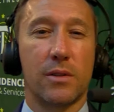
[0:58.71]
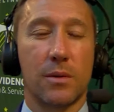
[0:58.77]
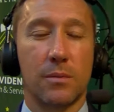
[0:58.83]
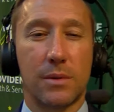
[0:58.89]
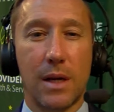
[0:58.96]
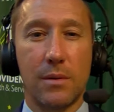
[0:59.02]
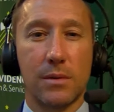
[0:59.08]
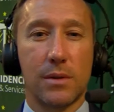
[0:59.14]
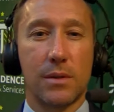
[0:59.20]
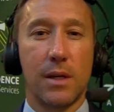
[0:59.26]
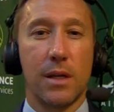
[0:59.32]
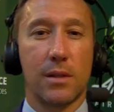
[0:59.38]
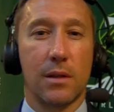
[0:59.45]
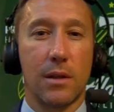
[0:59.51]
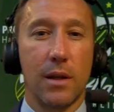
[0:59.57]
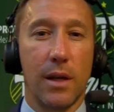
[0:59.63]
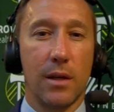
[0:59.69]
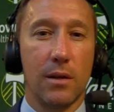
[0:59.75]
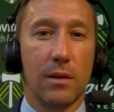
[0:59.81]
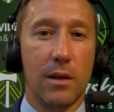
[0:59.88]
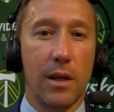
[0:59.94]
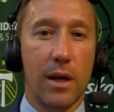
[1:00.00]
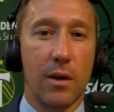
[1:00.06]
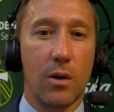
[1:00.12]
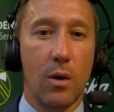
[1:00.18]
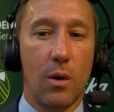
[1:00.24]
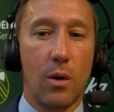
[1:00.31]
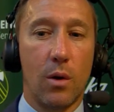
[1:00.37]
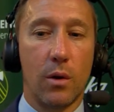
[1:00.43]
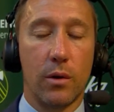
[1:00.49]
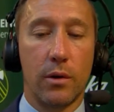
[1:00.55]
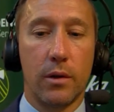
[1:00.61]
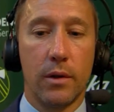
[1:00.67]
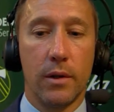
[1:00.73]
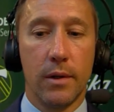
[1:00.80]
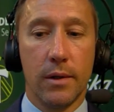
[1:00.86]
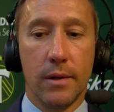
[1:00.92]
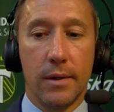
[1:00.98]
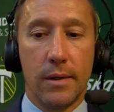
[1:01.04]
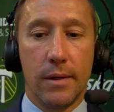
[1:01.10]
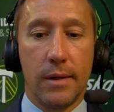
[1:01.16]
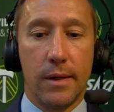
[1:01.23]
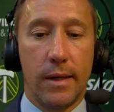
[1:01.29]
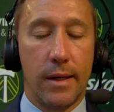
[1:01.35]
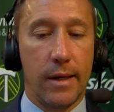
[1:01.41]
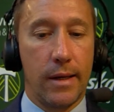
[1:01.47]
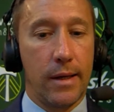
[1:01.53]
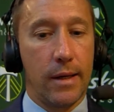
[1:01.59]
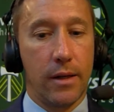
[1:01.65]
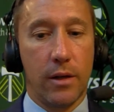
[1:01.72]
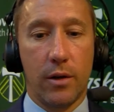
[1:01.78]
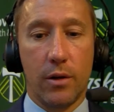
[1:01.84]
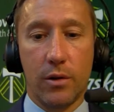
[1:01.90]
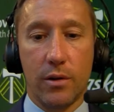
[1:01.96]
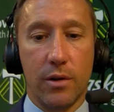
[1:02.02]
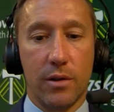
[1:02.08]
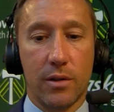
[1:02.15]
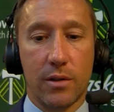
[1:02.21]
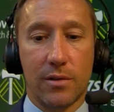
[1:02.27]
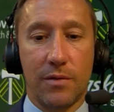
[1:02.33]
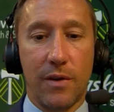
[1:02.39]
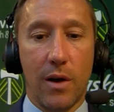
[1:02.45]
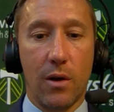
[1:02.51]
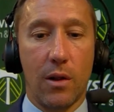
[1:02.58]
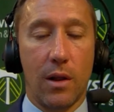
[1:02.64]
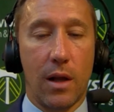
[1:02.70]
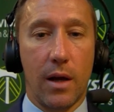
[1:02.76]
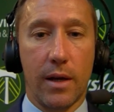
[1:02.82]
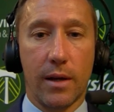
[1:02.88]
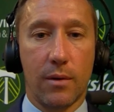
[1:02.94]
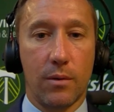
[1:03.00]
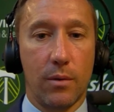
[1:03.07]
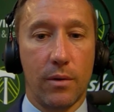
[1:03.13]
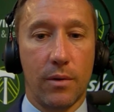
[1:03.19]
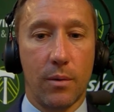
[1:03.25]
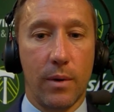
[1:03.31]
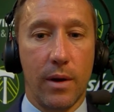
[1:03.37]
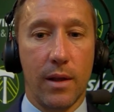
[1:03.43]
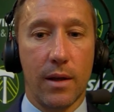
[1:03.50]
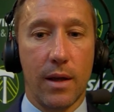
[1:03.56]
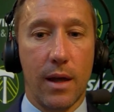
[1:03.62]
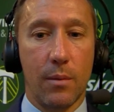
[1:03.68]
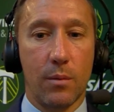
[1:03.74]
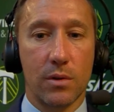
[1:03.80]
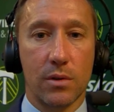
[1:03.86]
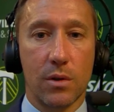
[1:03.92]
Sometimes it takes a late late goal or and, you know, you just felt like with the way the game was